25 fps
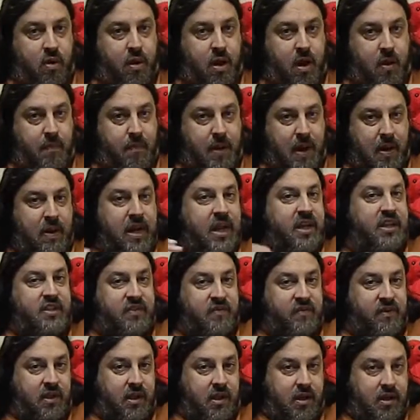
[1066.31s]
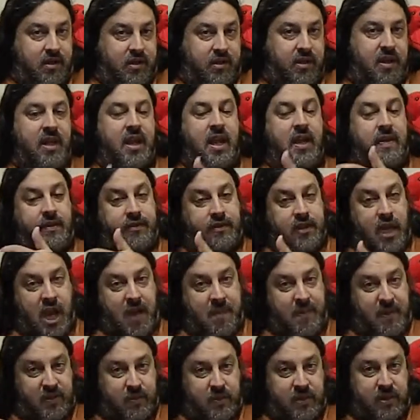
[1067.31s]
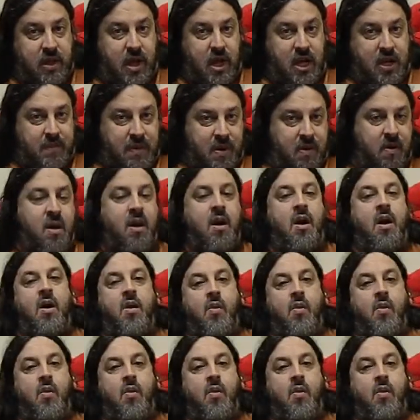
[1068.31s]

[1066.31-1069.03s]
about InstaVlogs and the topics we talk about